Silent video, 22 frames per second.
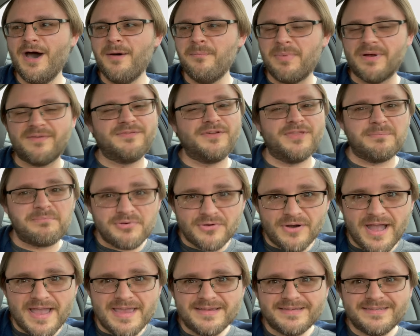But for the
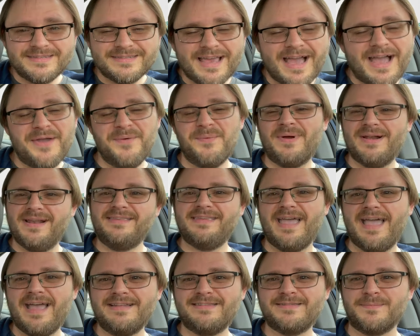price, I wanted
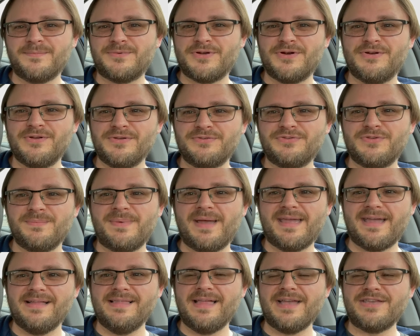to add some turtles to
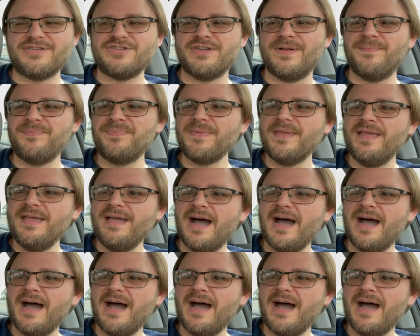my collection.